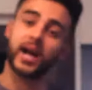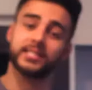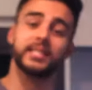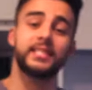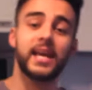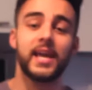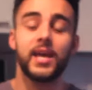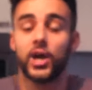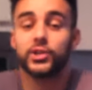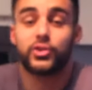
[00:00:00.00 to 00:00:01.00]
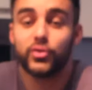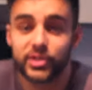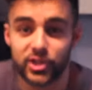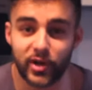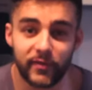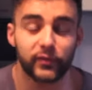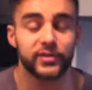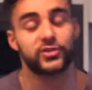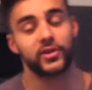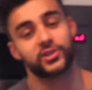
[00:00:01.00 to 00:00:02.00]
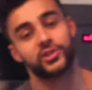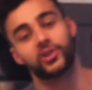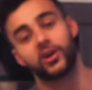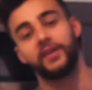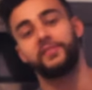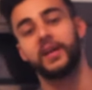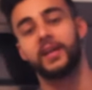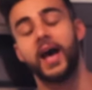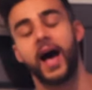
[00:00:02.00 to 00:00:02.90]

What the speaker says: As I say, as soon as the travel restrictions are lifted,